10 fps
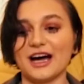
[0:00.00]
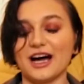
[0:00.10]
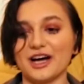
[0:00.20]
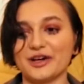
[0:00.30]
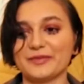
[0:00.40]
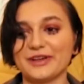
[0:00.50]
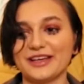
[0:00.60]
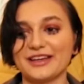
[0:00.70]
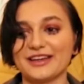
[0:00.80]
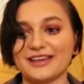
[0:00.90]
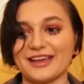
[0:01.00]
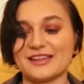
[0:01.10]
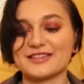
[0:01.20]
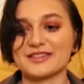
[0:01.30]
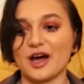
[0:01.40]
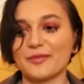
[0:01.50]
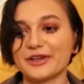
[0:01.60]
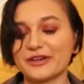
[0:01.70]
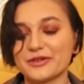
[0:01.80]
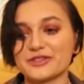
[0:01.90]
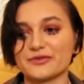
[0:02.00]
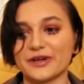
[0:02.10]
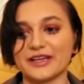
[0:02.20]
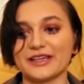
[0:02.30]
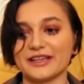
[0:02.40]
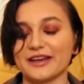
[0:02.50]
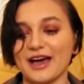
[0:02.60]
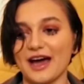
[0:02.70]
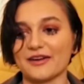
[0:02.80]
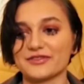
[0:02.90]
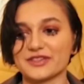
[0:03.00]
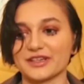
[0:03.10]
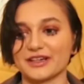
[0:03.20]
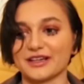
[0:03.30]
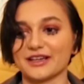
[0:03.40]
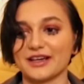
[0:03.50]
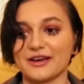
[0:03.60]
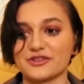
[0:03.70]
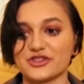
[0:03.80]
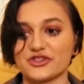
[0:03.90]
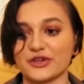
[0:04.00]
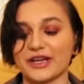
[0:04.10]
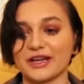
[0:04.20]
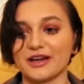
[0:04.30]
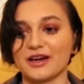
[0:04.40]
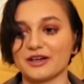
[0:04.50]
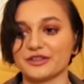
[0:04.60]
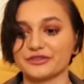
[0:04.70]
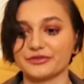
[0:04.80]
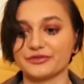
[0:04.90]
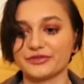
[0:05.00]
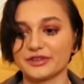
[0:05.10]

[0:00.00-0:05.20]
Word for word: Um, Insomnia was written after a string of